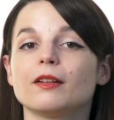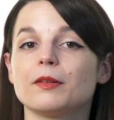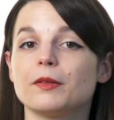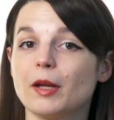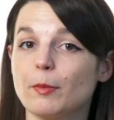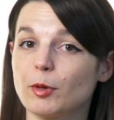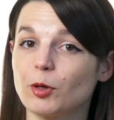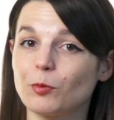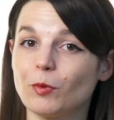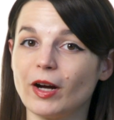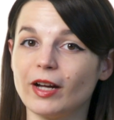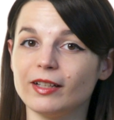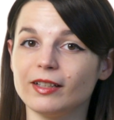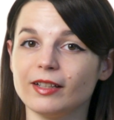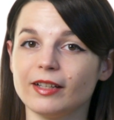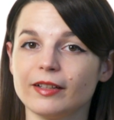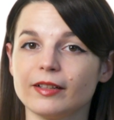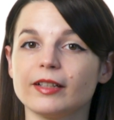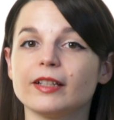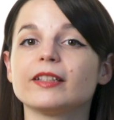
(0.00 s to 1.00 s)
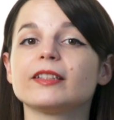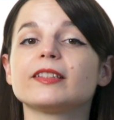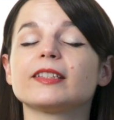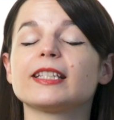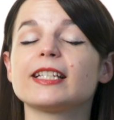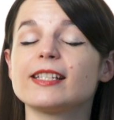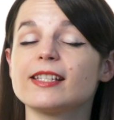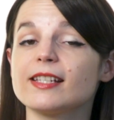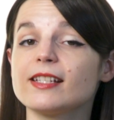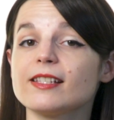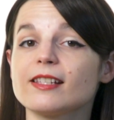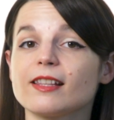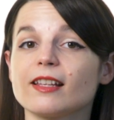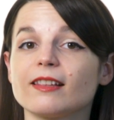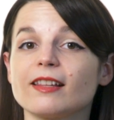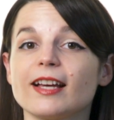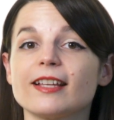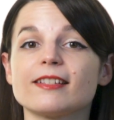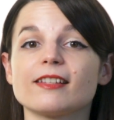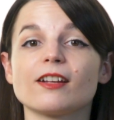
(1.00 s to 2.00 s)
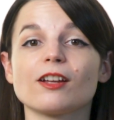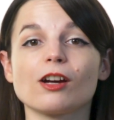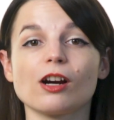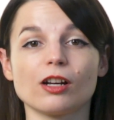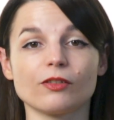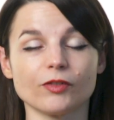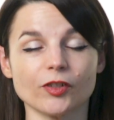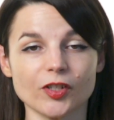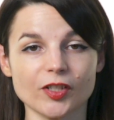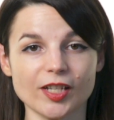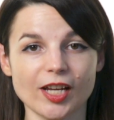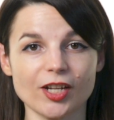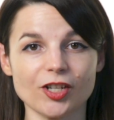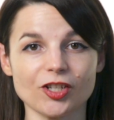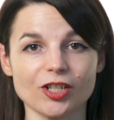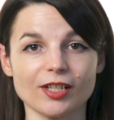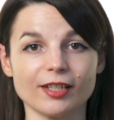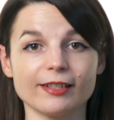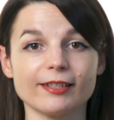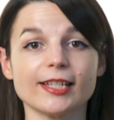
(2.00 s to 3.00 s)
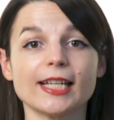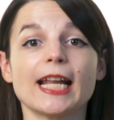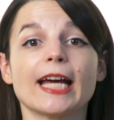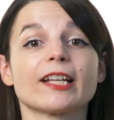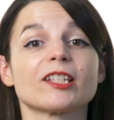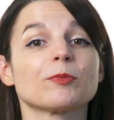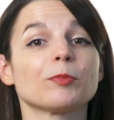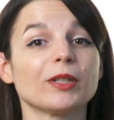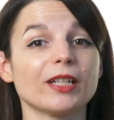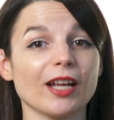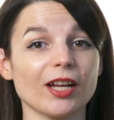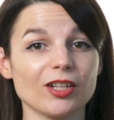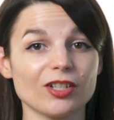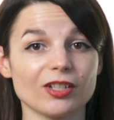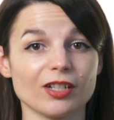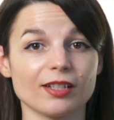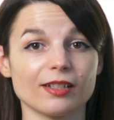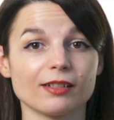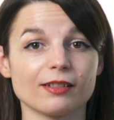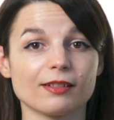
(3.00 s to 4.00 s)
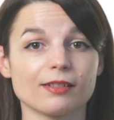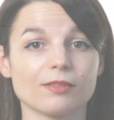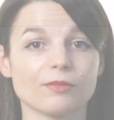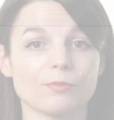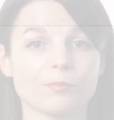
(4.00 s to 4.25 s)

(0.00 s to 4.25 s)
Number one, listen to the lesson conversations and explanations.